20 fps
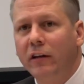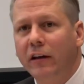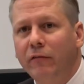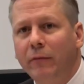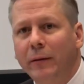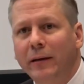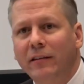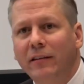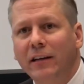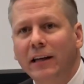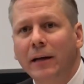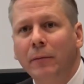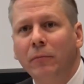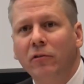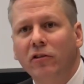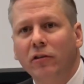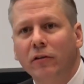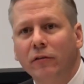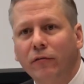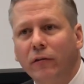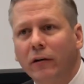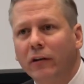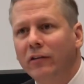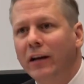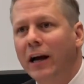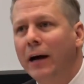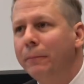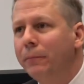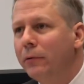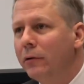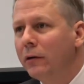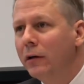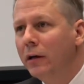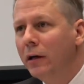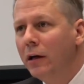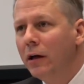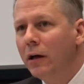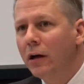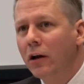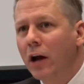They've been deemed to, for example,
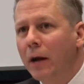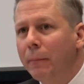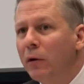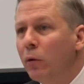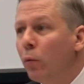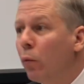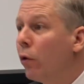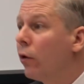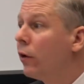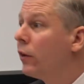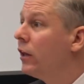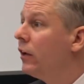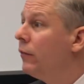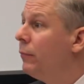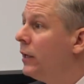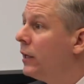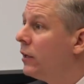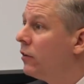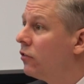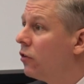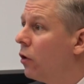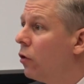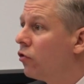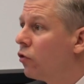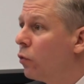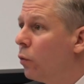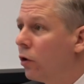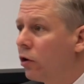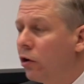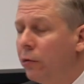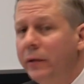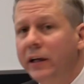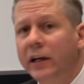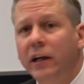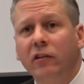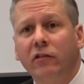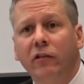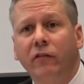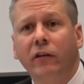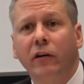not be worthy of being a social worker
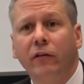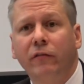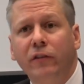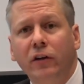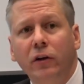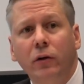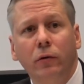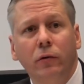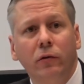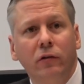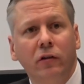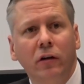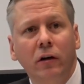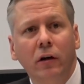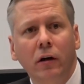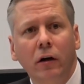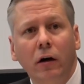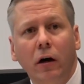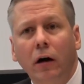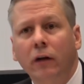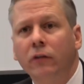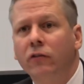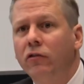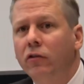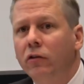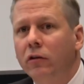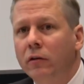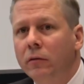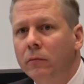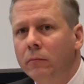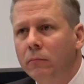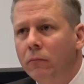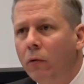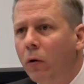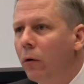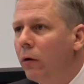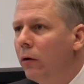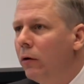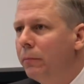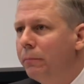because of their views on certain
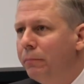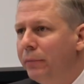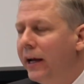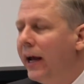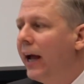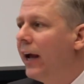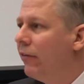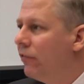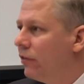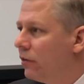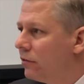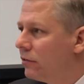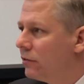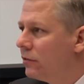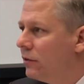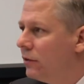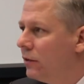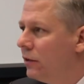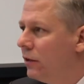moral behaviors.